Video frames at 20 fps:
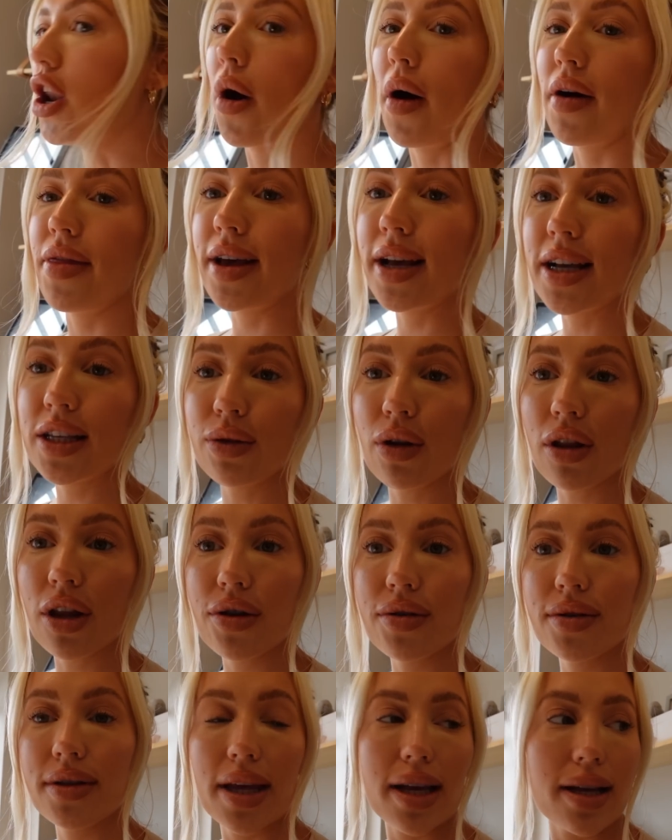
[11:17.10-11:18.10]
No, I think it's one of
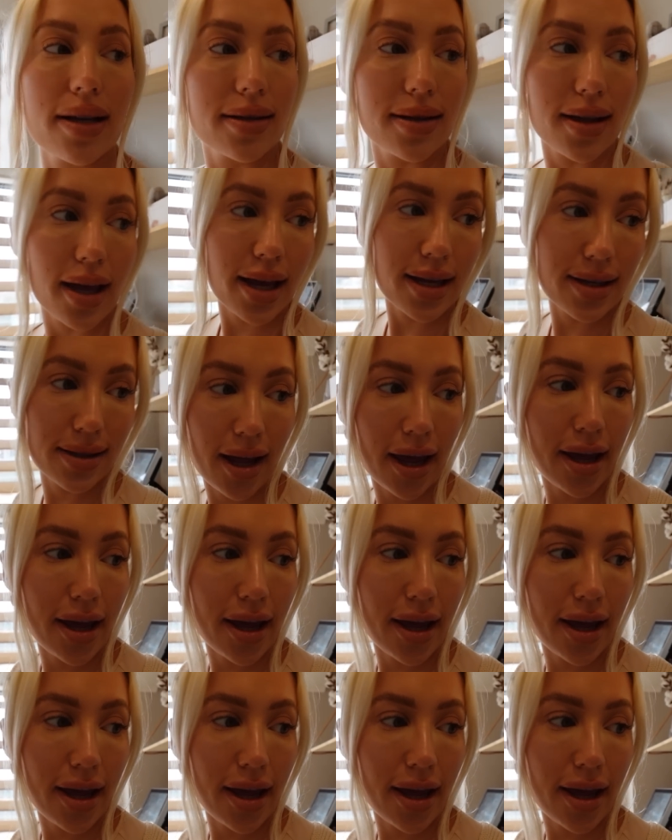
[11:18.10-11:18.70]
those things that is